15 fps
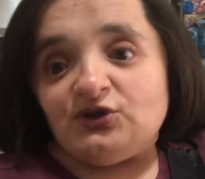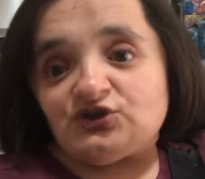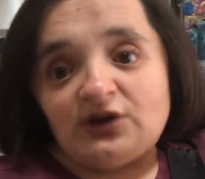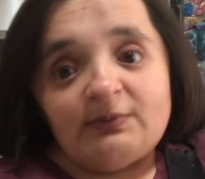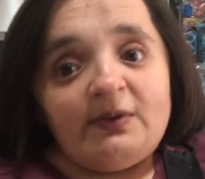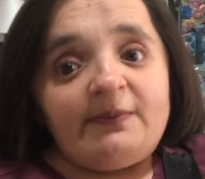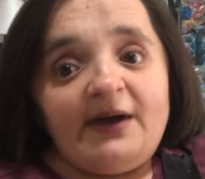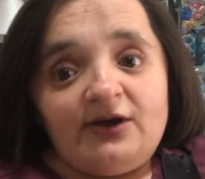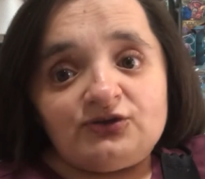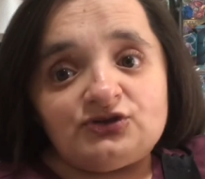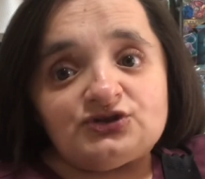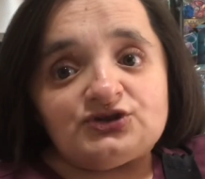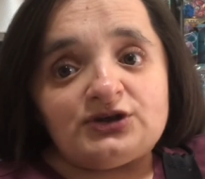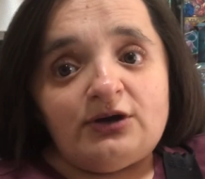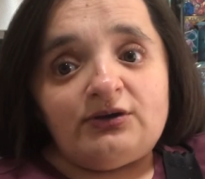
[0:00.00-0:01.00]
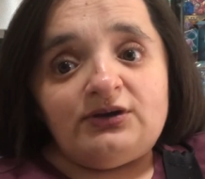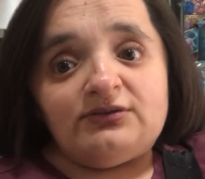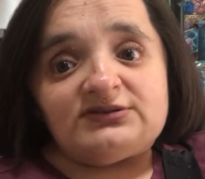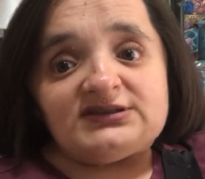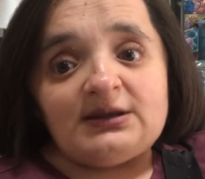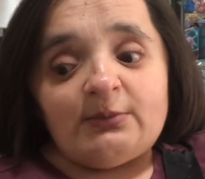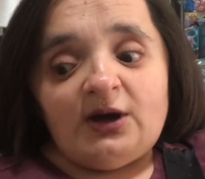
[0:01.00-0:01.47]
which I'm about to show you
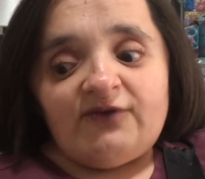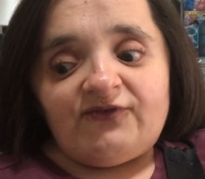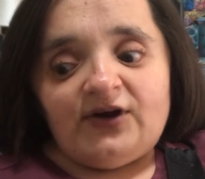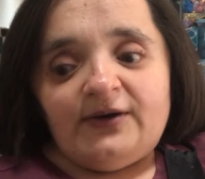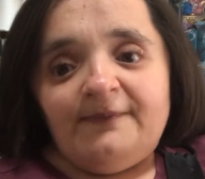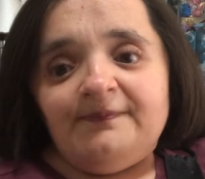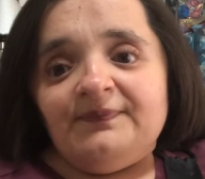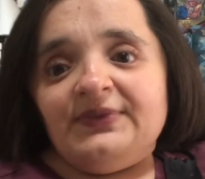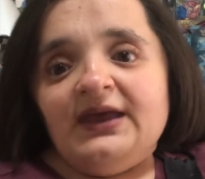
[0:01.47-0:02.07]
some of them.